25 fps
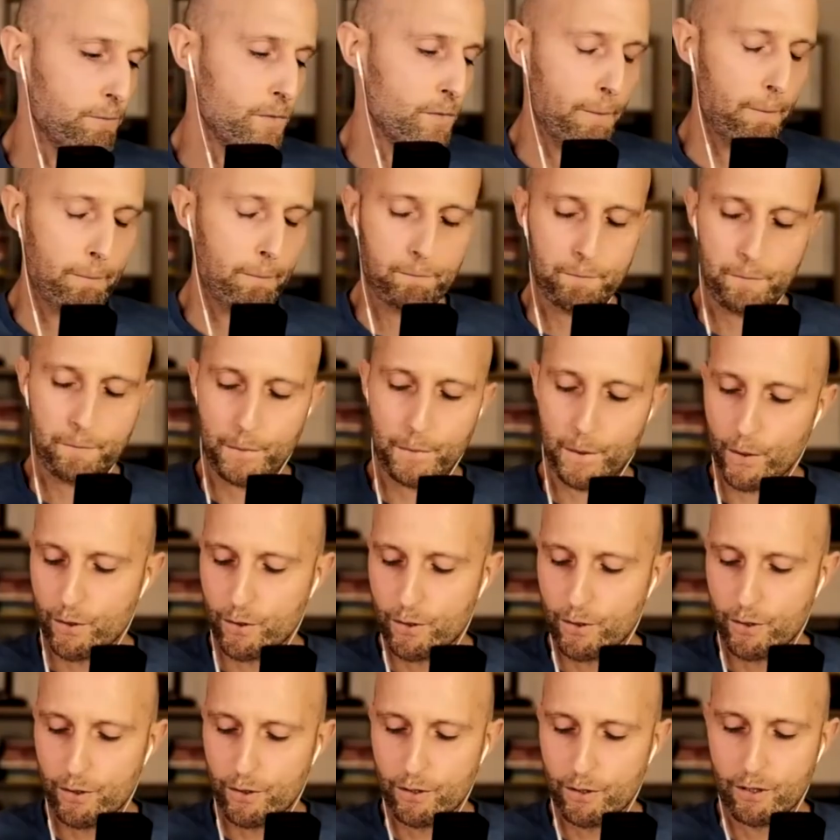the
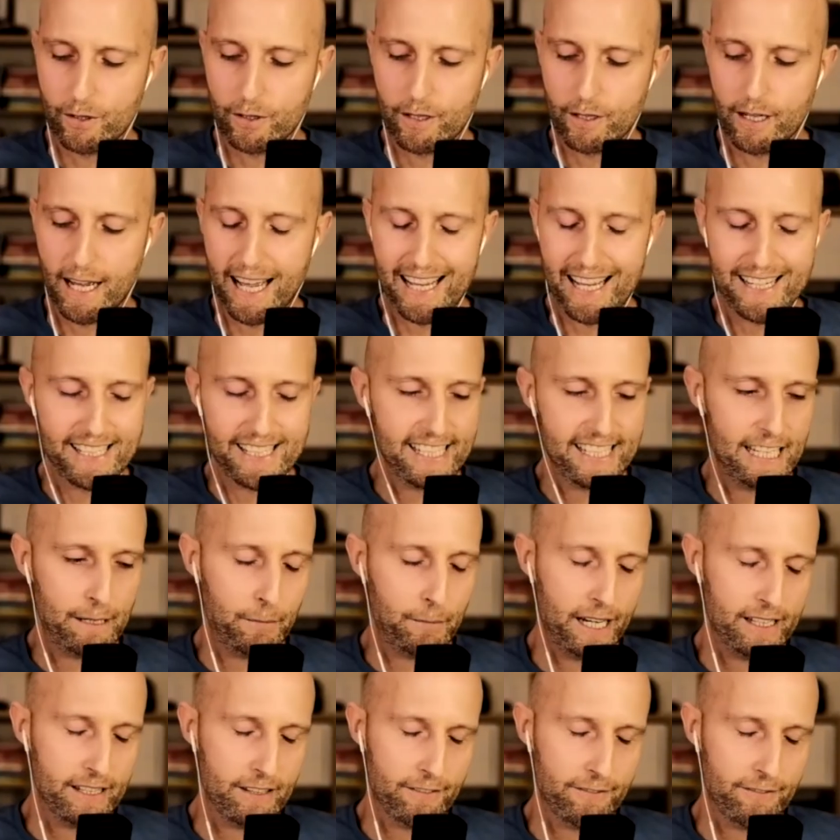pure idea
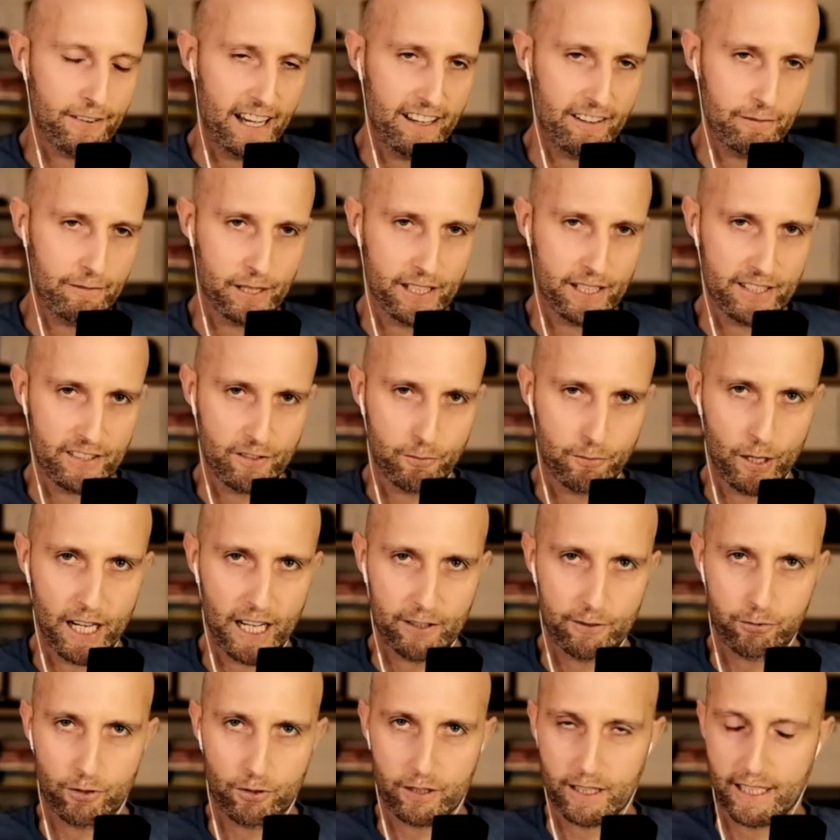behind the five minutes of
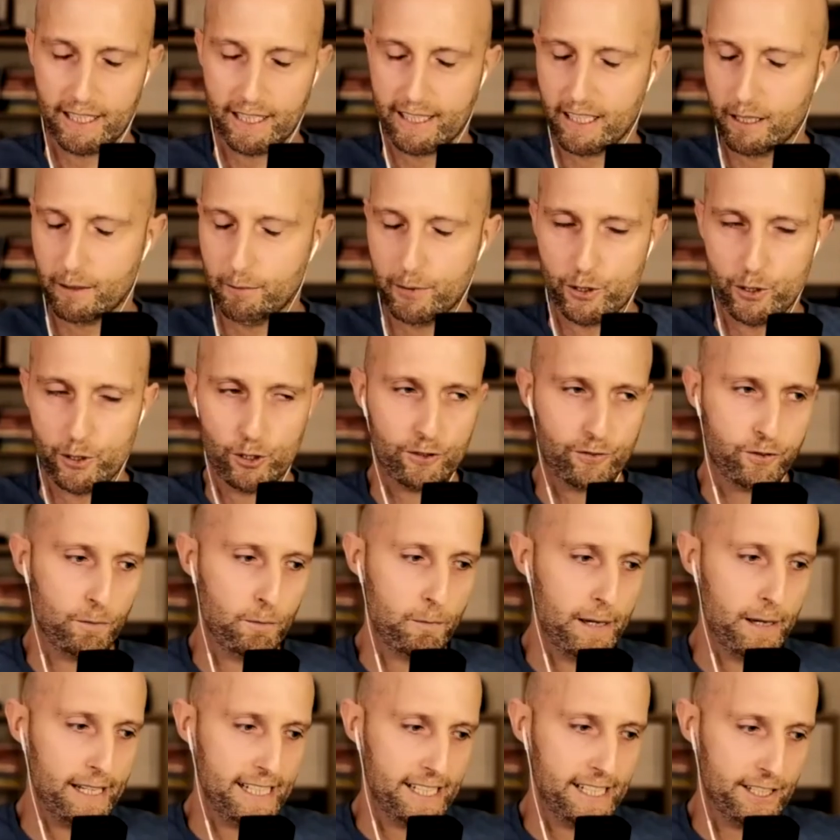breath work. Like it can be used for
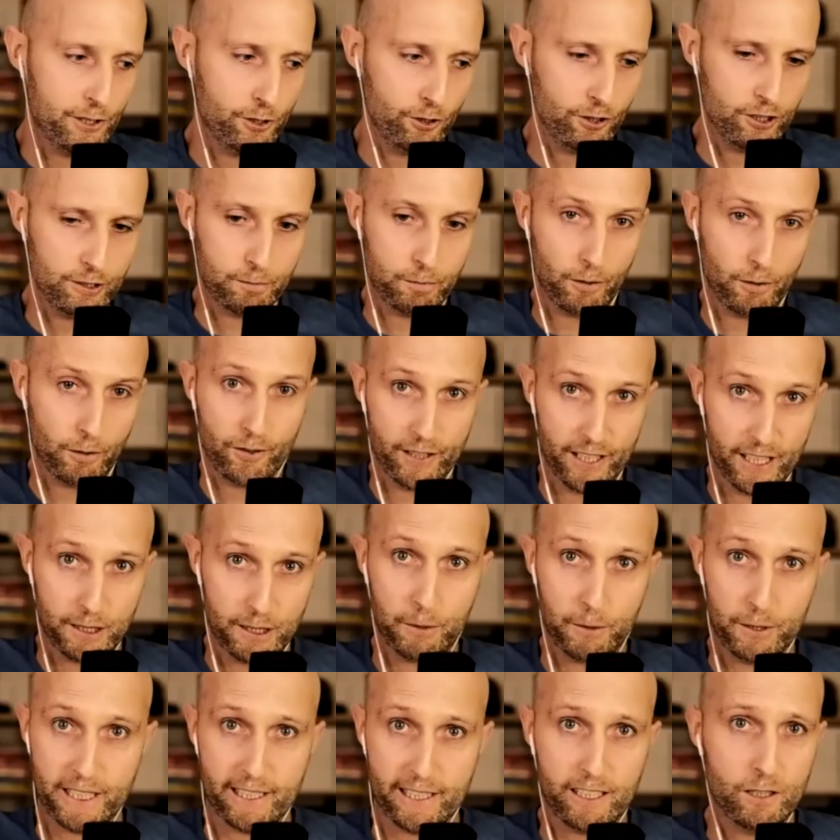many tools, but for this
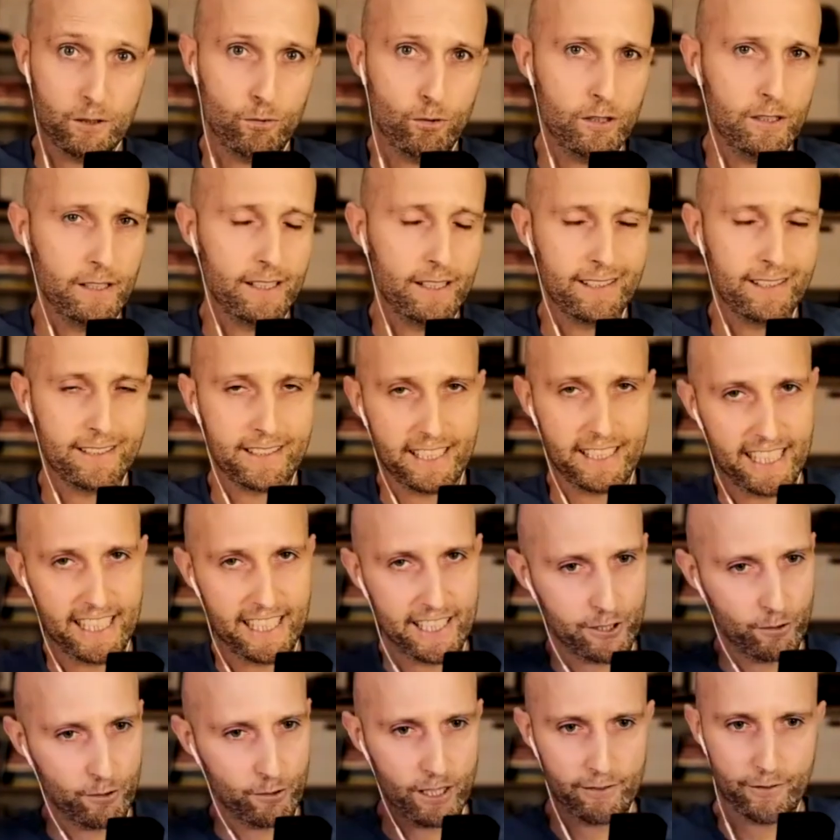particular one, it's to
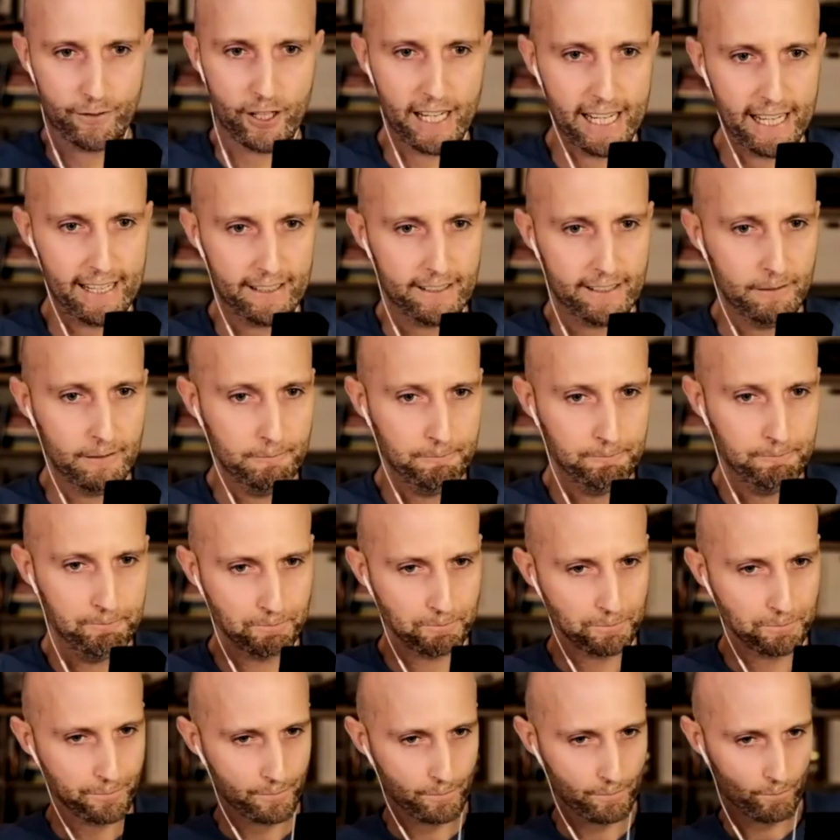get you out of your head.
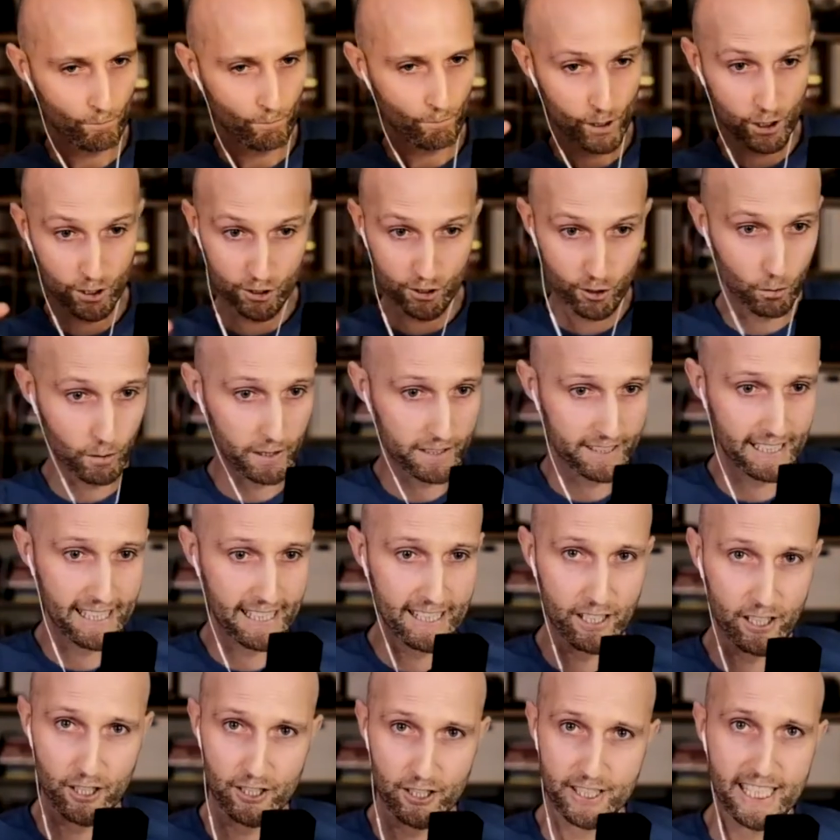So it's
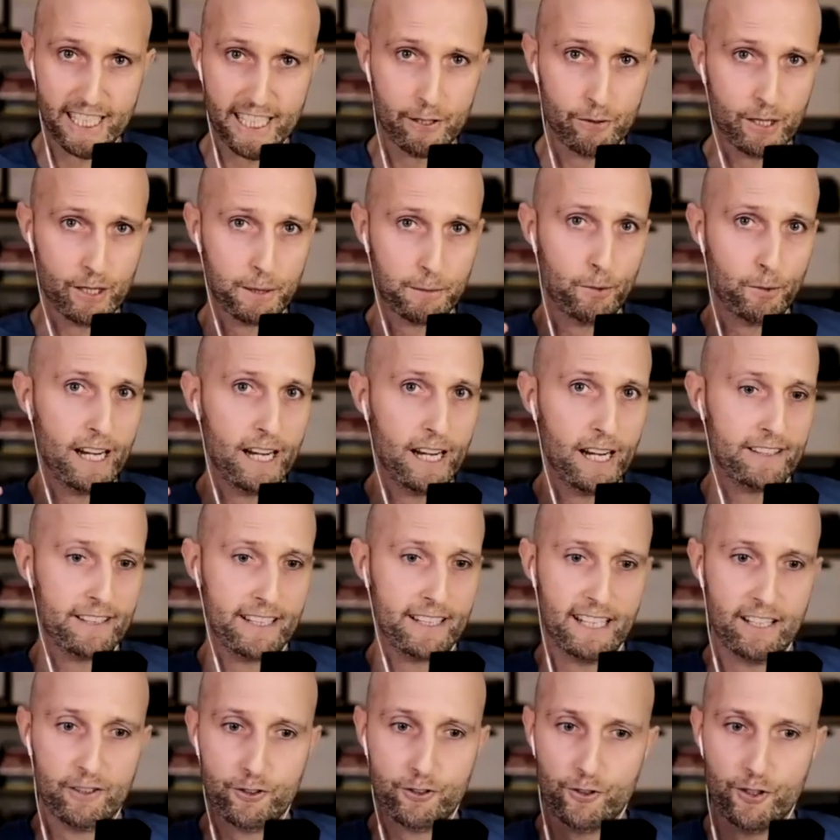a continuous breath
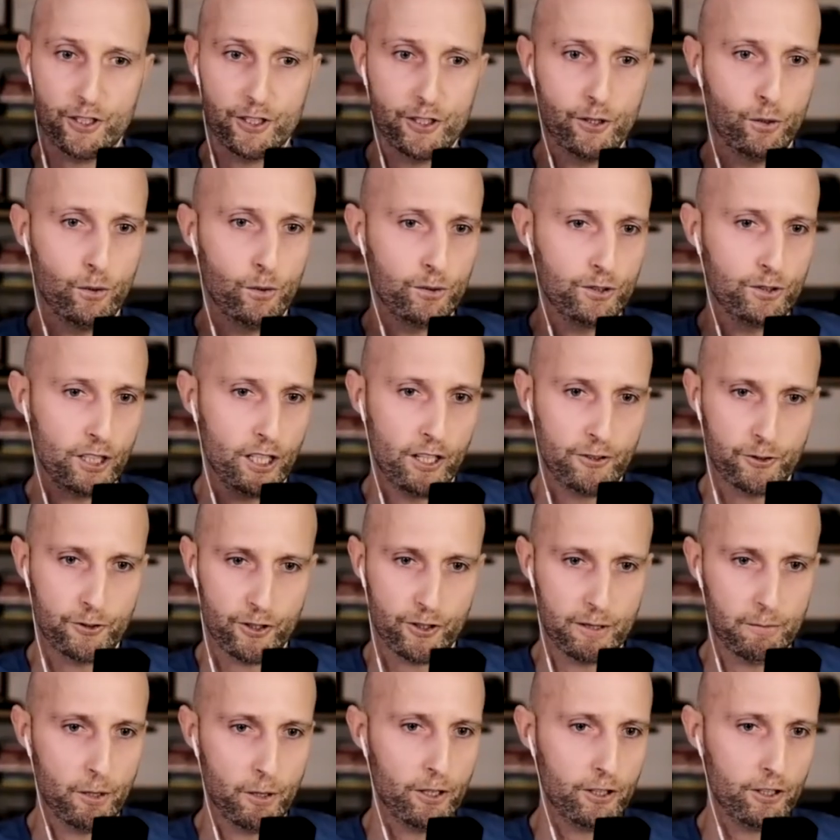in through the nose, out through
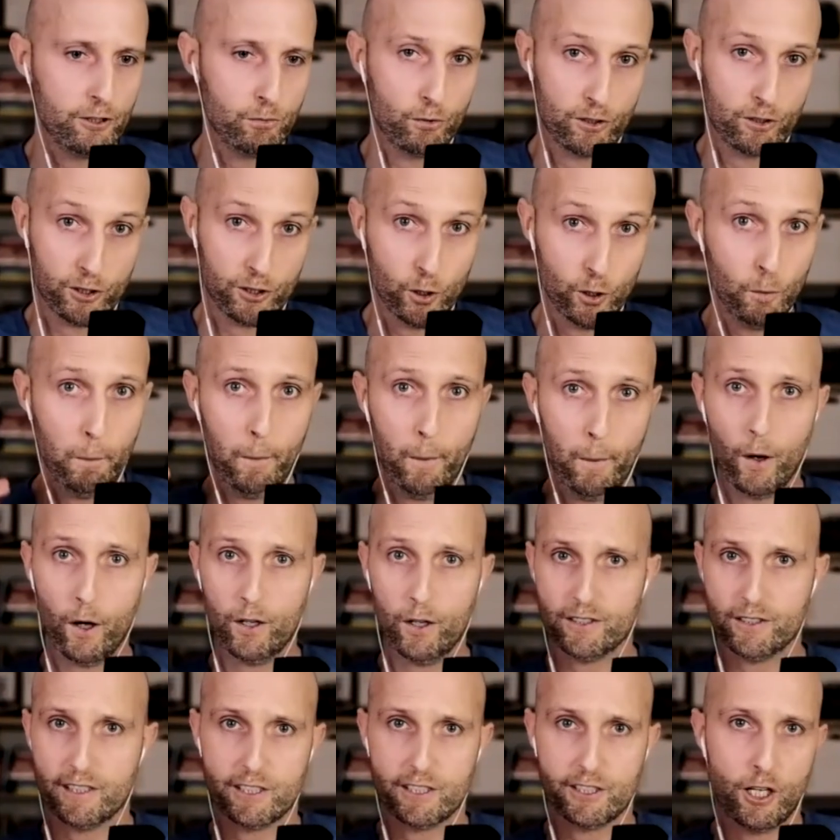the mouth, with no
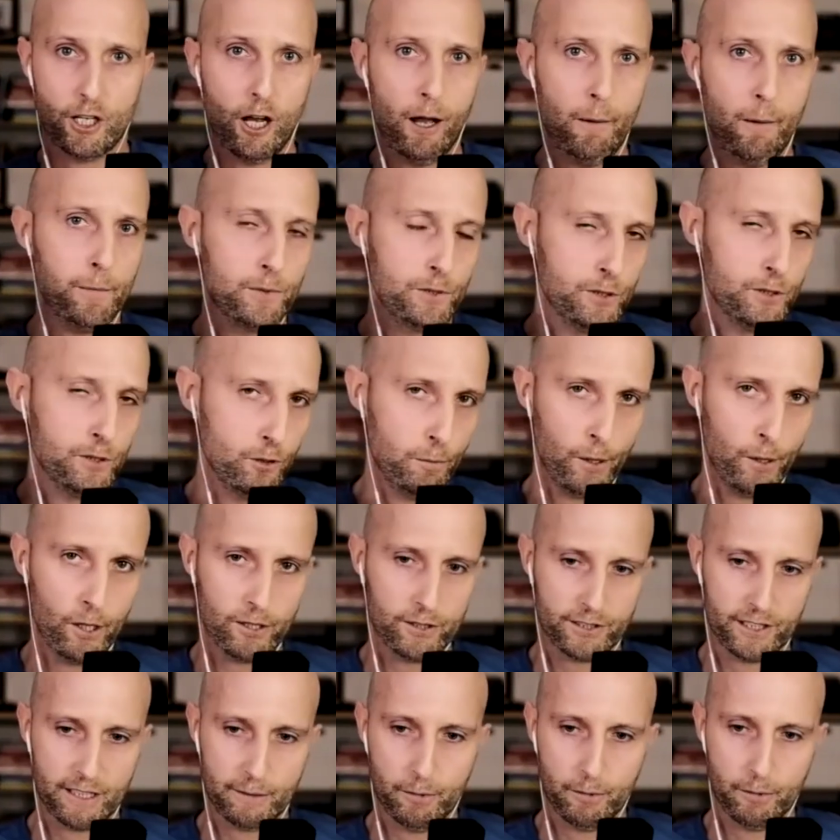pause at the top, no
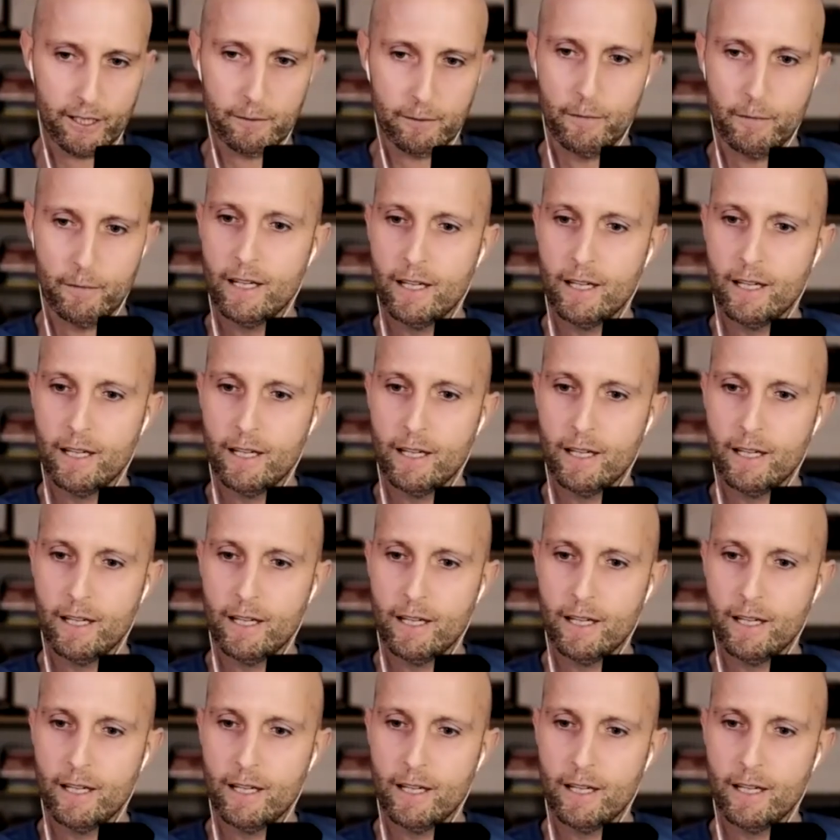pause at the bottom.